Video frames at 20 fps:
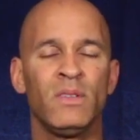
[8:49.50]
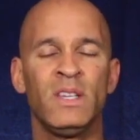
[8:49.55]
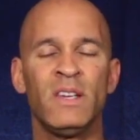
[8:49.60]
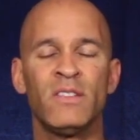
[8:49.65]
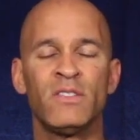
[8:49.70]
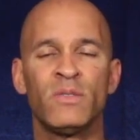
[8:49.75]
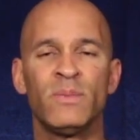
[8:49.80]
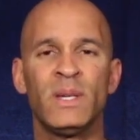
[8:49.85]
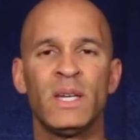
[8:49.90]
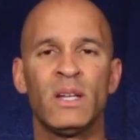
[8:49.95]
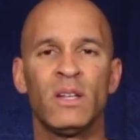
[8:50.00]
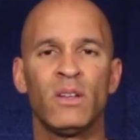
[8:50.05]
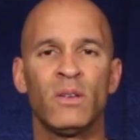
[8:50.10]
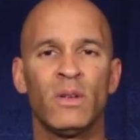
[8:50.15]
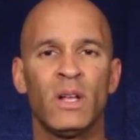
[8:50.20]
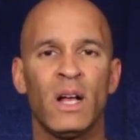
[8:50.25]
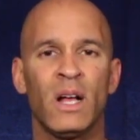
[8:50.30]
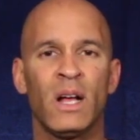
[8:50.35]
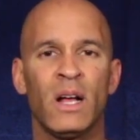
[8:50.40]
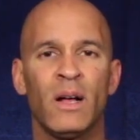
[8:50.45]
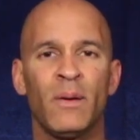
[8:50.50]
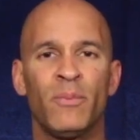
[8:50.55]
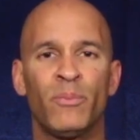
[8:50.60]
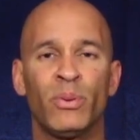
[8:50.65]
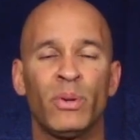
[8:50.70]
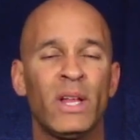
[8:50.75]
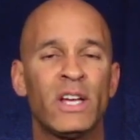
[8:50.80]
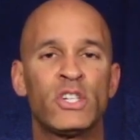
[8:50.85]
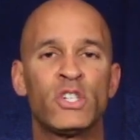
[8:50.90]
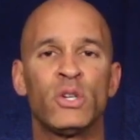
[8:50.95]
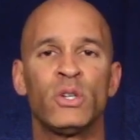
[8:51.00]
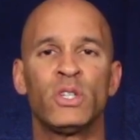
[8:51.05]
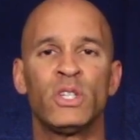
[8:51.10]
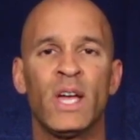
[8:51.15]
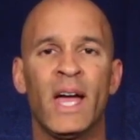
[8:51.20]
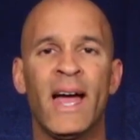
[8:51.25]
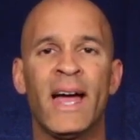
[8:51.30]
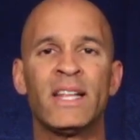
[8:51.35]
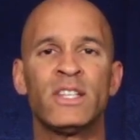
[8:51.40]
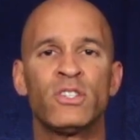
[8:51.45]
gives me a pleasure
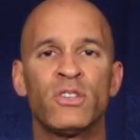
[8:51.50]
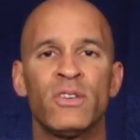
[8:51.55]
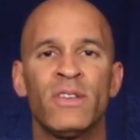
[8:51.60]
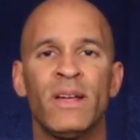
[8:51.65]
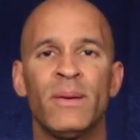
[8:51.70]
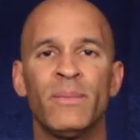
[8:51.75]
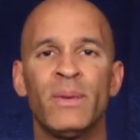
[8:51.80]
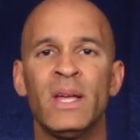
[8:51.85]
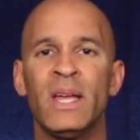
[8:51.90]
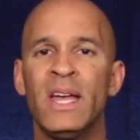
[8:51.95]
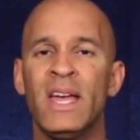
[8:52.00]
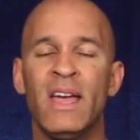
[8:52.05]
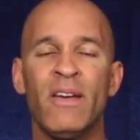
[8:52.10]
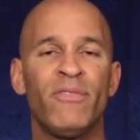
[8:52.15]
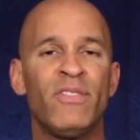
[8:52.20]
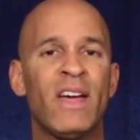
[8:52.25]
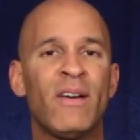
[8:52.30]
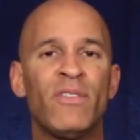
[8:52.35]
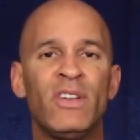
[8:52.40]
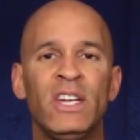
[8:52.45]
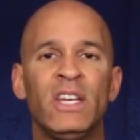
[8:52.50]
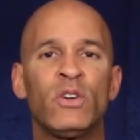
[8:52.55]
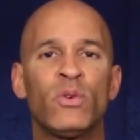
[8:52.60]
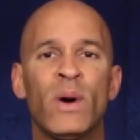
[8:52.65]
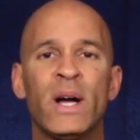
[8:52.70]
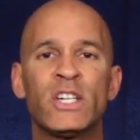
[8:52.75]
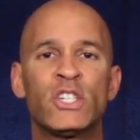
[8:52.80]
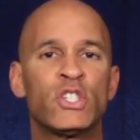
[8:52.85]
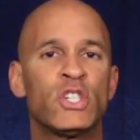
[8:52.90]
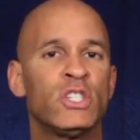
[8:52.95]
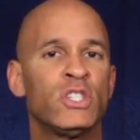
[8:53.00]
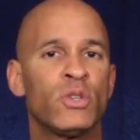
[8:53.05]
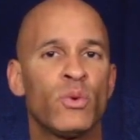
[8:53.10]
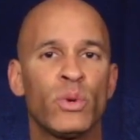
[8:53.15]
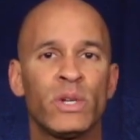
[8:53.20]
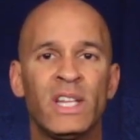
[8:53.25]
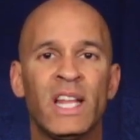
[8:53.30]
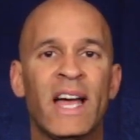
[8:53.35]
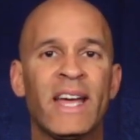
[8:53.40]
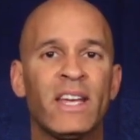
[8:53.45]
to answer them. If you have any questions or
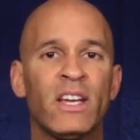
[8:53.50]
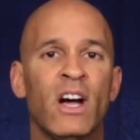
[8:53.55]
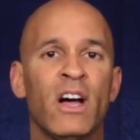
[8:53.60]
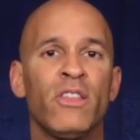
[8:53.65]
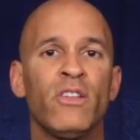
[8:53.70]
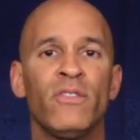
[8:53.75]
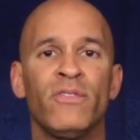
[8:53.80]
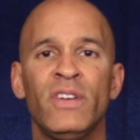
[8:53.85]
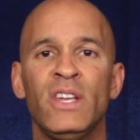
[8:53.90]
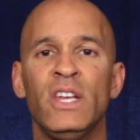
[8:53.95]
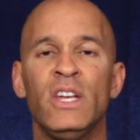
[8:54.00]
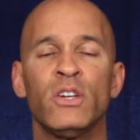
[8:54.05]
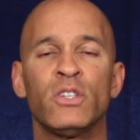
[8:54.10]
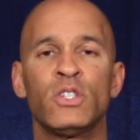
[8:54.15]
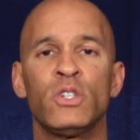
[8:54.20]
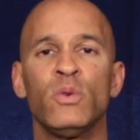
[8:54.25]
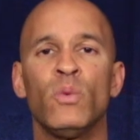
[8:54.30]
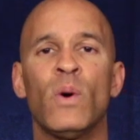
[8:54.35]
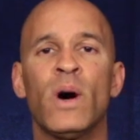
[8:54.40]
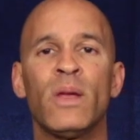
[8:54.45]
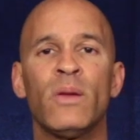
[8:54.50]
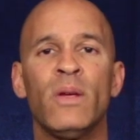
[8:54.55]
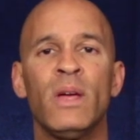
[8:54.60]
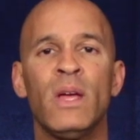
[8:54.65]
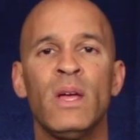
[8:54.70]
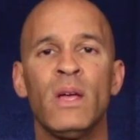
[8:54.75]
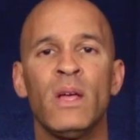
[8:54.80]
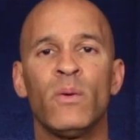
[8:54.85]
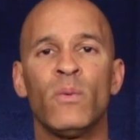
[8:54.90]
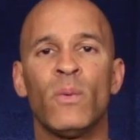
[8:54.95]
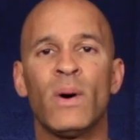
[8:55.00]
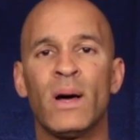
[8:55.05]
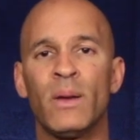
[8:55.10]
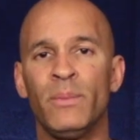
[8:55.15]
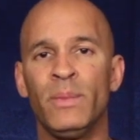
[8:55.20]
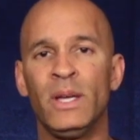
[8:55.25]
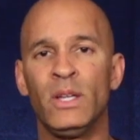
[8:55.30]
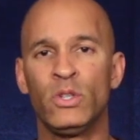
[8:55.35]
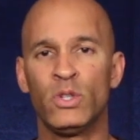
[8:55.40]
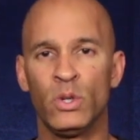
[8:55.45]
would like other videos you
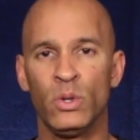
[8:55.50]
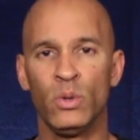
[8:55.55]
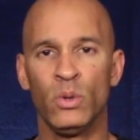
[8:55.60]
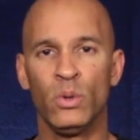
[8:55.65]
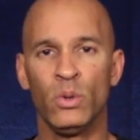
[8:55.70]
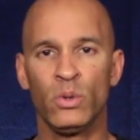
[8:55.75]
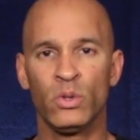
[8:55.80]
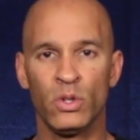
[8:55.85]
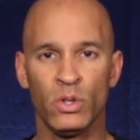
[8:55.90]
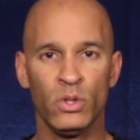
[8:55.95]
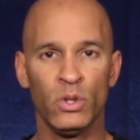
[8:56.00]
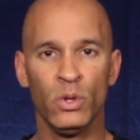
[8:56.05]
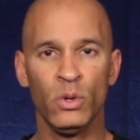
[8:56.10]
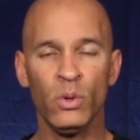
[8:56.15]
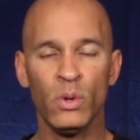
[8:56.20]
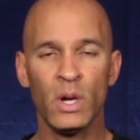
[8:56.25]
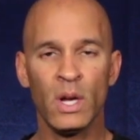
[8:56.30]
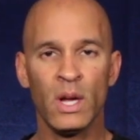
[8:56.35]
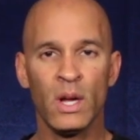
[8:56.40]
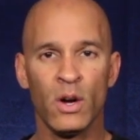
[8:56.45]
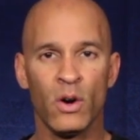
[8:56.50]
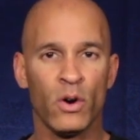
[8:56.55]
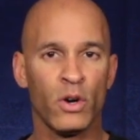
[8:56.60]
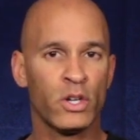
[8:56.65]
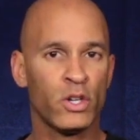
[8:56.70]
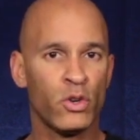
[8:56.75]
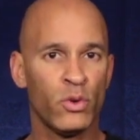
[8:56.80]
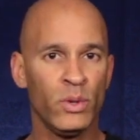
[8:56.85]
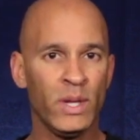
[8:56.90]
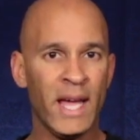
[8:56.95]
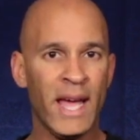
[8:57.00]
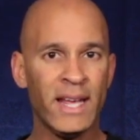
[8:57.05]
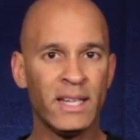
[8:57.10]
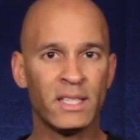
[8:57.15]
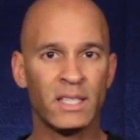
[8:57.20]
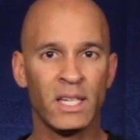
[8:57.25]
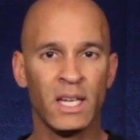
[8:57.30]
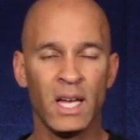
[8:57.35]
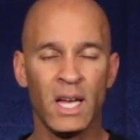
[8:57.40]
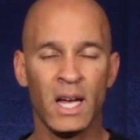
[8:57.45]
want me to do or
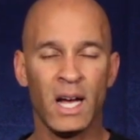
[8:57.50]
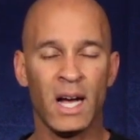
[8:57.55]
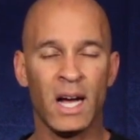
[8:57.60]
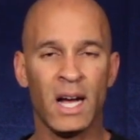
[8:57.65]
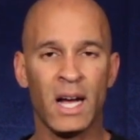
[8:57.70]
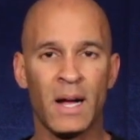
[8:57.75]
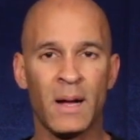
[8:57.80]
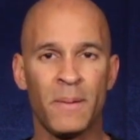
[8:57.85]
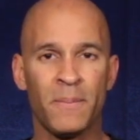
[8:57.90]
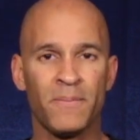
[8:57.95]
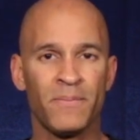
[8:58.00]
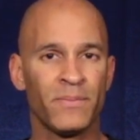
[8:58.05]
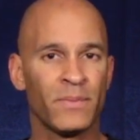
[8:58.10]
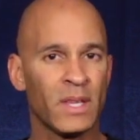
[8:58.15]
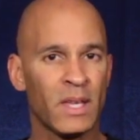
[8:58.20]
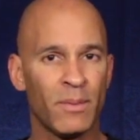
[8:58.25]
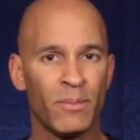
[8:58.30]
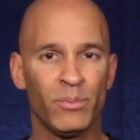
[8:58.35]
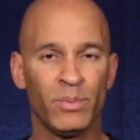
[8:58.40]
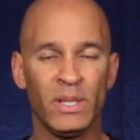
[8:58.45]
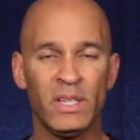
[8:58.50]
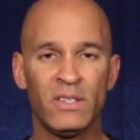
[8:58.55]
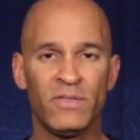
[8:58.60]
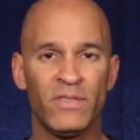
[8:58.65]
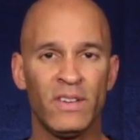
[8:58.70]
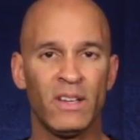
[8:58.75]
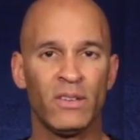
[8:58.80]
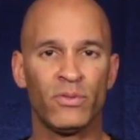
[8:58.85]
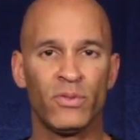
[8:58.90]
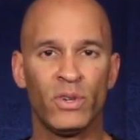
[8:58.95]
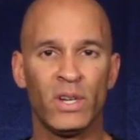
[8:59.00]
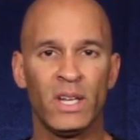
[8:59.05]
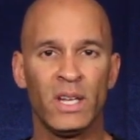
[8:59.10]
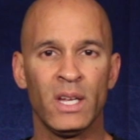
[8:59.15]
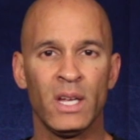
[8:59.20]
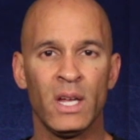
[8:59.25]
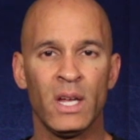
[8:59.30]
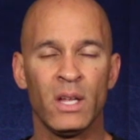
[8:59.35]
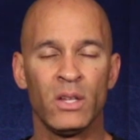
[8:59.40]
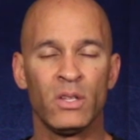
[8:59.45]
create, please feel free
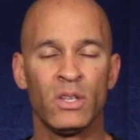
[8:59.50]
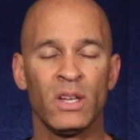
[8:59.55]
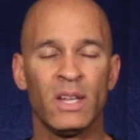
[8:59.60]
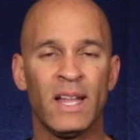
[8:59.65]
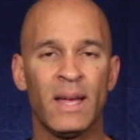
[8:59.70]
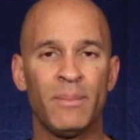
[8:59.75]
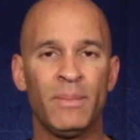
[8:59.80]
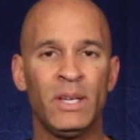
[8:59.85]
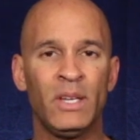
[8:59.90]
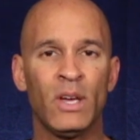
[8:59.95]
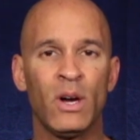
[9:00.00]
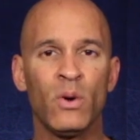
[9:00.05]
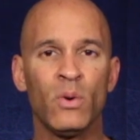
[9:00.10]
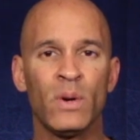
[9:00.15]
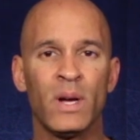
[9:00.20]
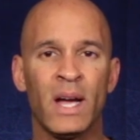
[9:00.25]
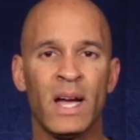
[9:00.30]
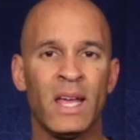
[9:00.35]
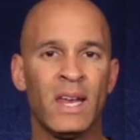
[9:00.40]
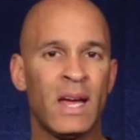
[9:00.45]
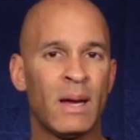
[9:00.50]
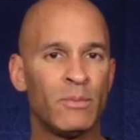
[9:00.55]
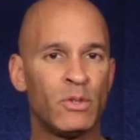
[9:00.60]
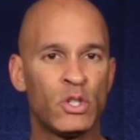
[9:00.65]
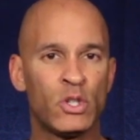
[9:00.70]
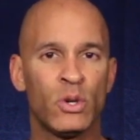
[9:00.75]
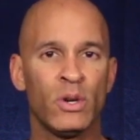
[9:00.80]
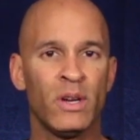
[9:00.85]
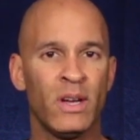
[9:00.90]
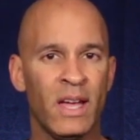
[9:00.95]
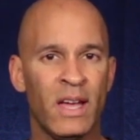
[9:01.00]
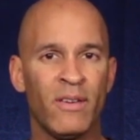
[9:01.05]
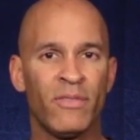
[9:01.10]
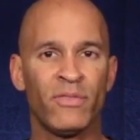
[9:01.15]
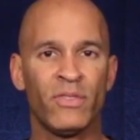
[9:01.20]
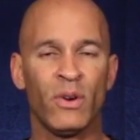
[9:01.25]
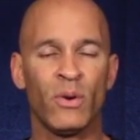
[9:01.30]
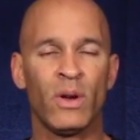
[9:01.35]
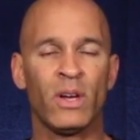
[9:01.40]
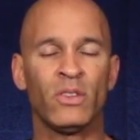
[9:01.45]
to let me know. And I'm sure
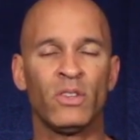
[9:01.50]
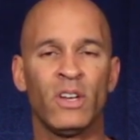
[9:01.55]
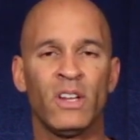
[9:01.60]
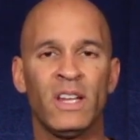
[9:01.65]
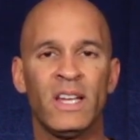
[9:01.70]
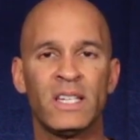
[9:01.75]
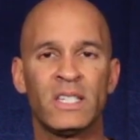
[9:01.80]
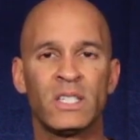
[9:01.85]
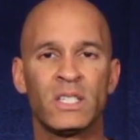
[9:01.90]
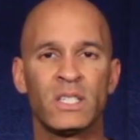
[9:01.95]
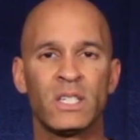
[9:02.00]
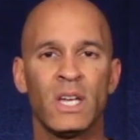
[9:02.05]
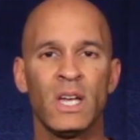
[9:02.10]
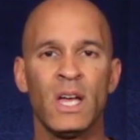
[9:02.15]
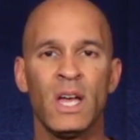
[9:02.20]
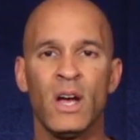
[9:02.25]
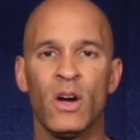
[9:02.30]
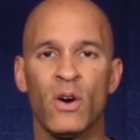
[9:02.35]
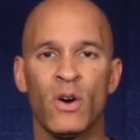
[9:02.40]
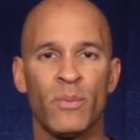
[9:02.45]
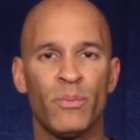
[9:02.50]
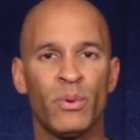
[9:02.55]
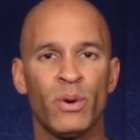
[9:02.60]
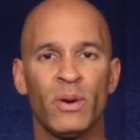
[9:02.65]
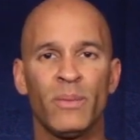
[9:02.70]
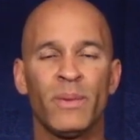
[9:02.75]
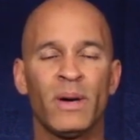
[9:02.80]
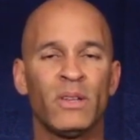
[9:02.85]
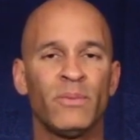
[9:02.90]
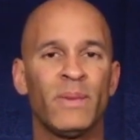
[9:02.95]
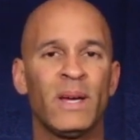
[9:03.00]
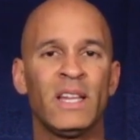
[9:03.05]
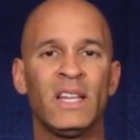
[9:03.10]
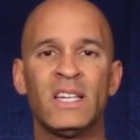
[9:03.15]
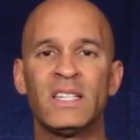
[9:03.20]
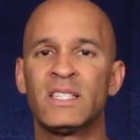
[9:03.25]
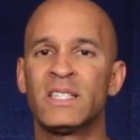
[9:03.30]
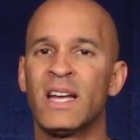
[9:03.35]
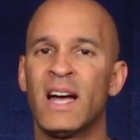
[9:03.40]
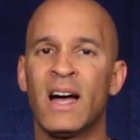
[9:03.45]
if they're on the list or put them on my
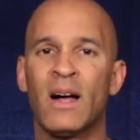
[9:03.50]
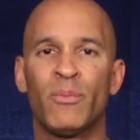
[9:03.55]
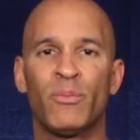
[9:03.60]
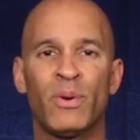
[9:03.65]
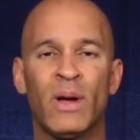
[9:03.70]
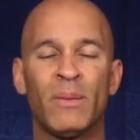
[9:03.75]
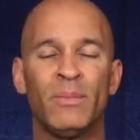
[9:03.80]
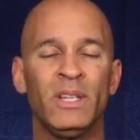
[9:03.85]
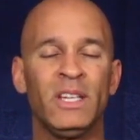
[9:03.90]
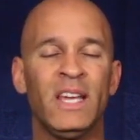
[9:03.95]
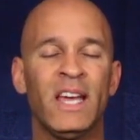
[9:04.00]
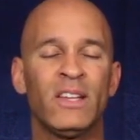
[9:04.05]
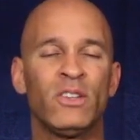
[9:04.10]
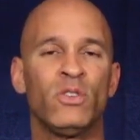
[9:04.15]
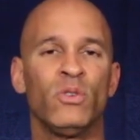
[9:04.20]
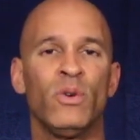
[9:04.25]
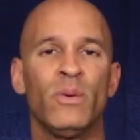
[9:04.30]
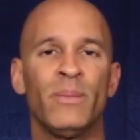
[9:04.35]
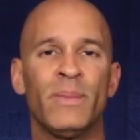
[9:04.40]
list, I'll probably get to